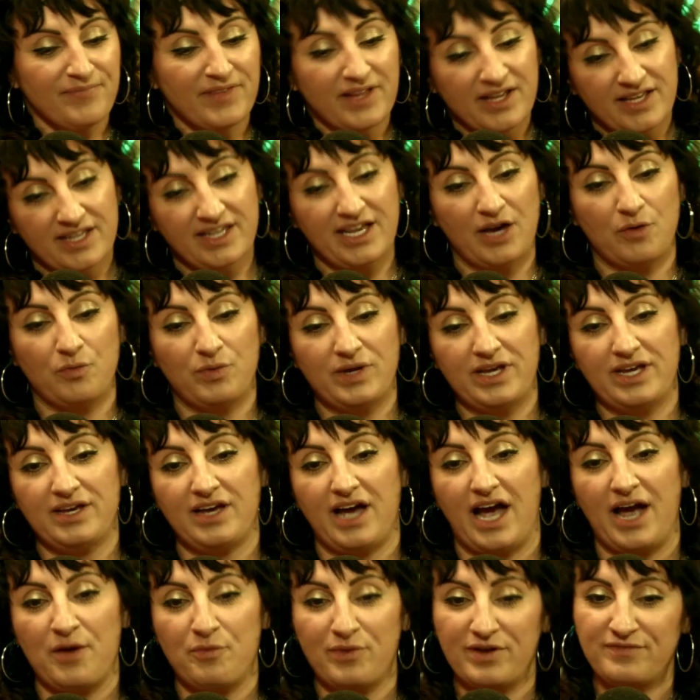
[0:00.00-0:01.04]
Yeah,
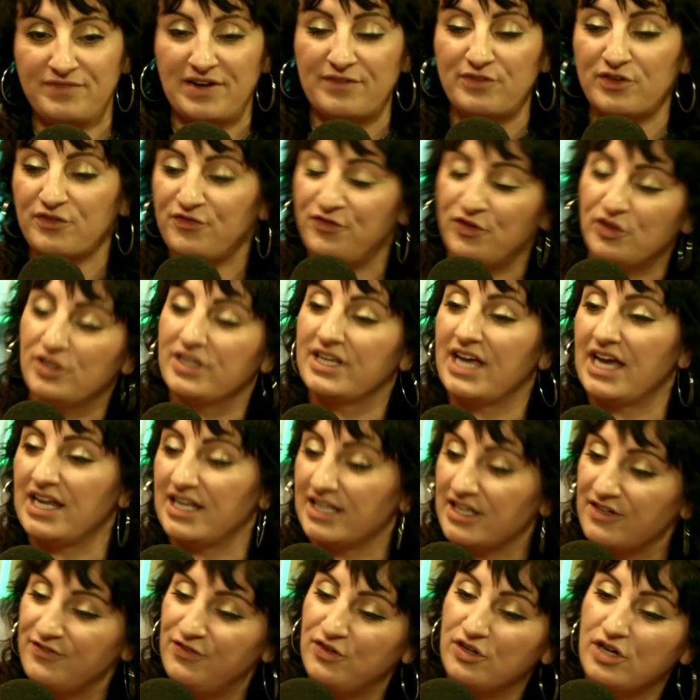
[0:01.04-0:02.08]
we've never fully had
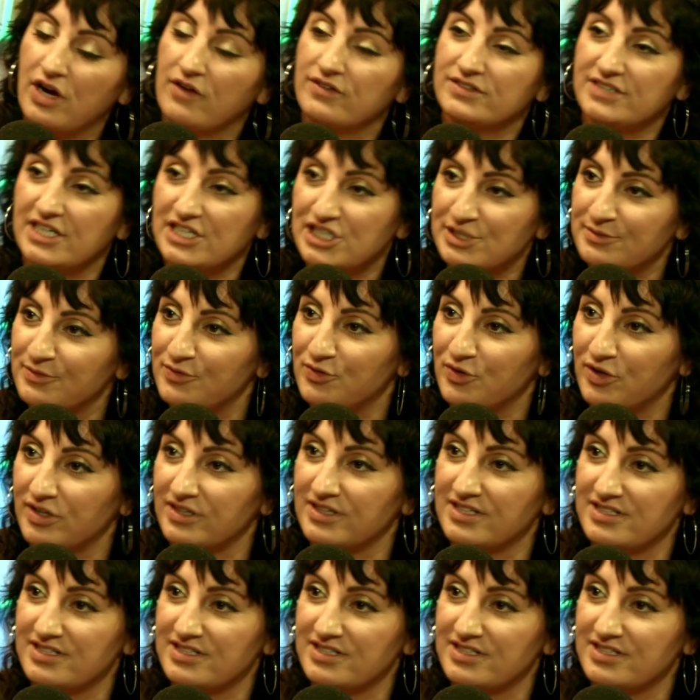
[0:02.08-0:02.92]
like a full conversation before.